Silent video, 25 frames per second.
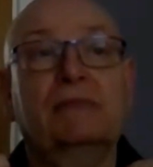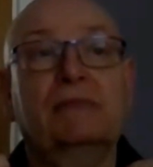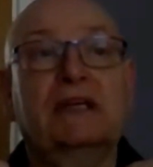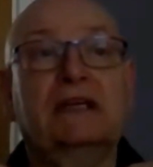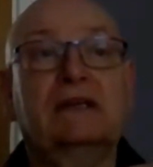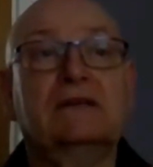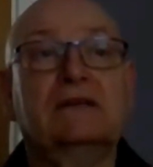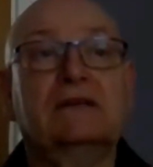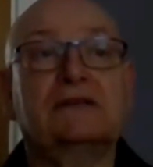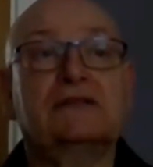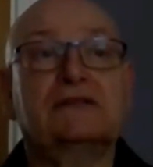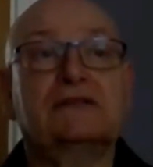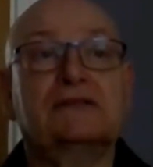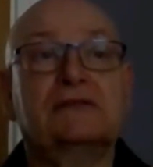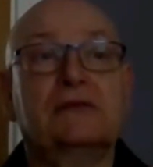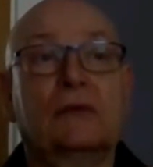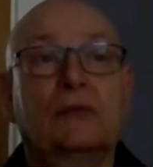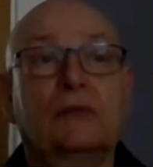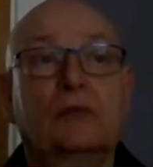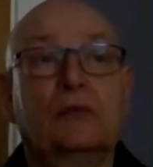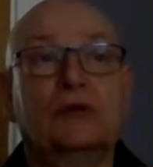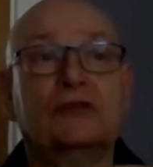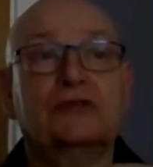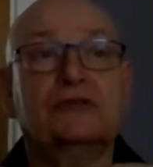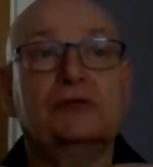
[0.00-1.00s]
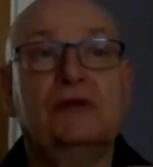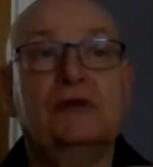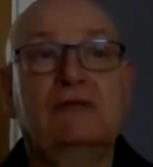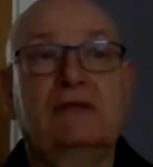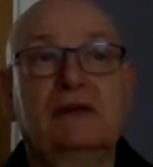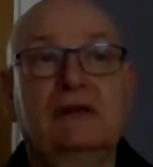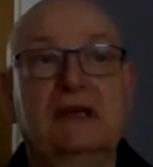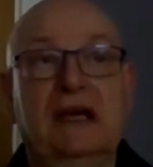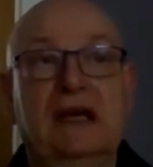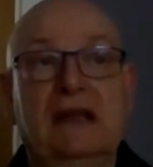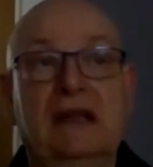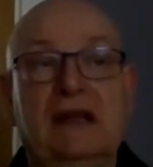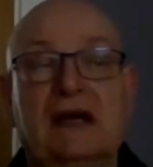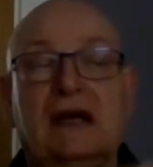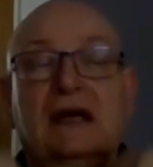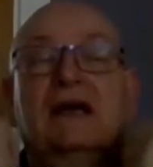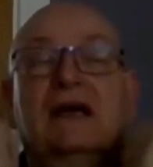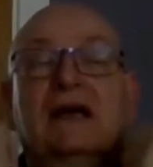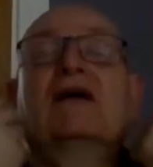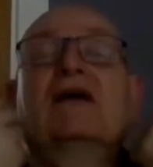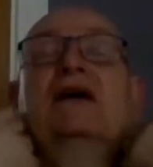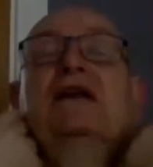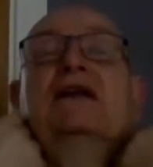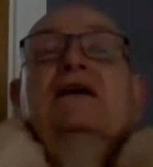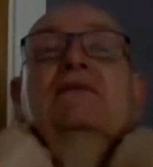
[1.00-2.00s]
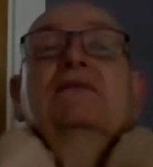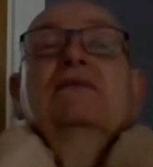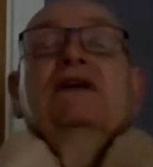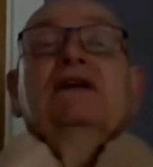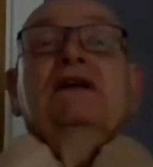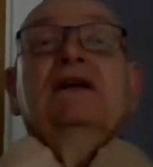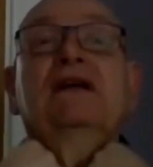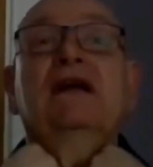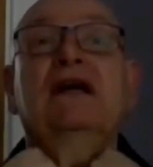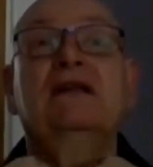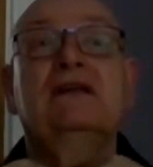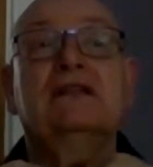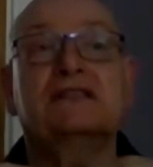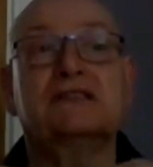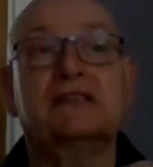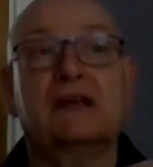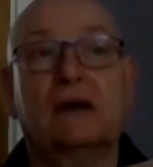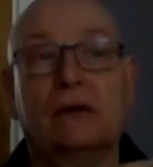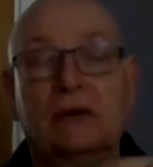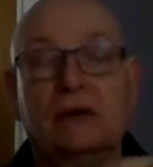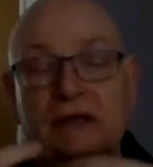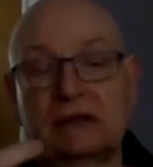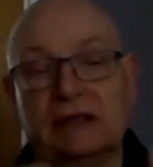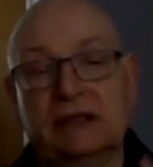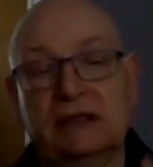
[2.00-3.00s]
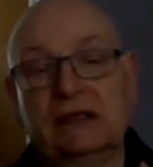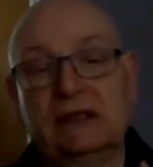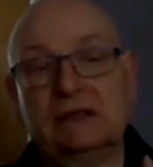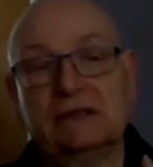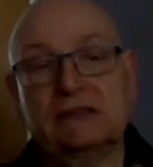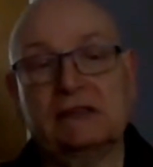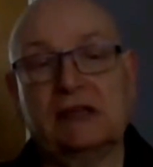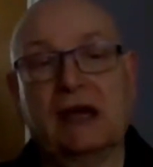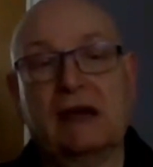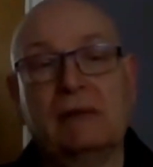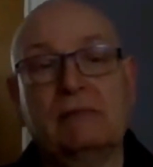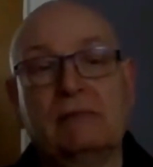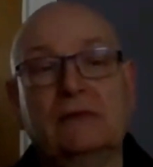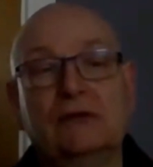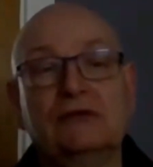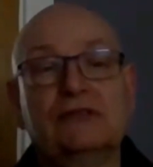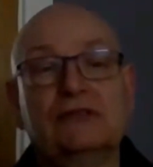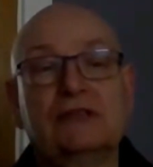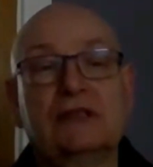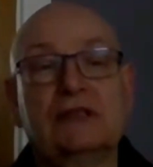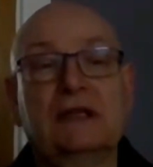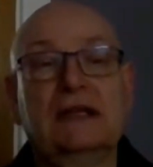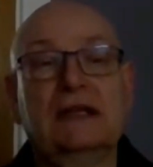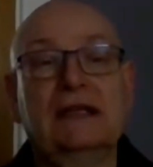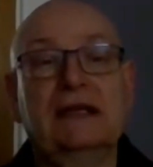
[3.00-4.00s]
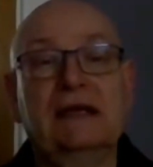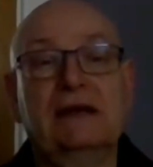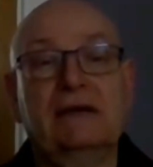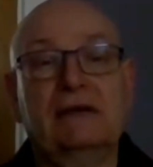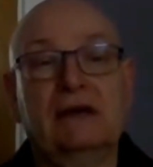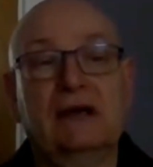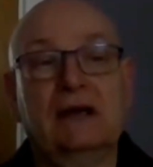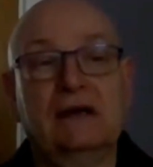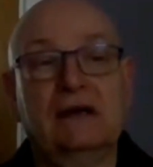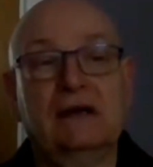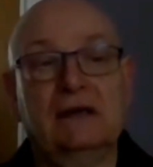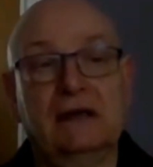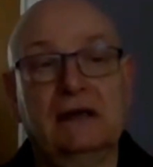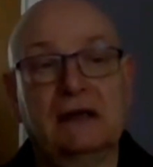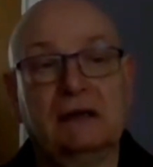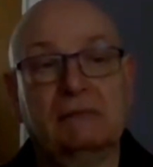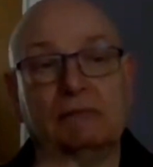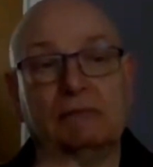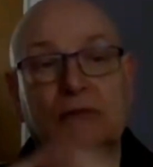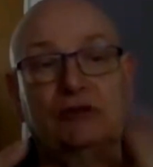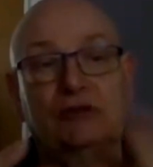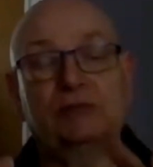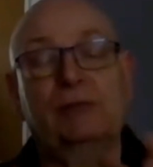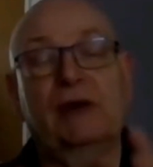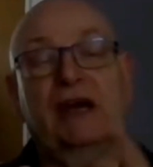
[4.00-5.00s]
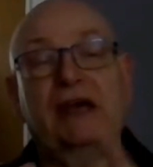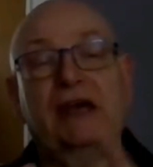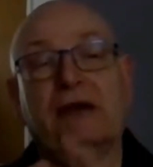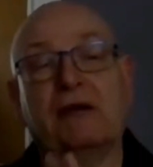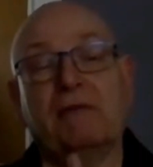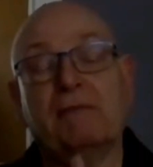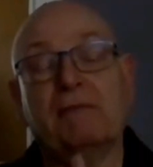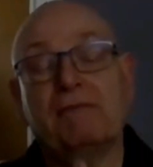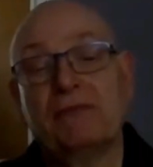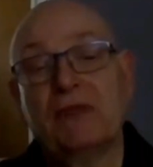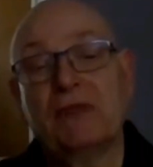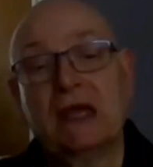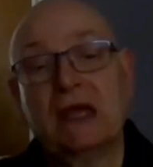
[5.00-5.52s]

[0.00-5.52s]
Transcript: Because once we can get that going and we can get this going, things get much clearer and much better.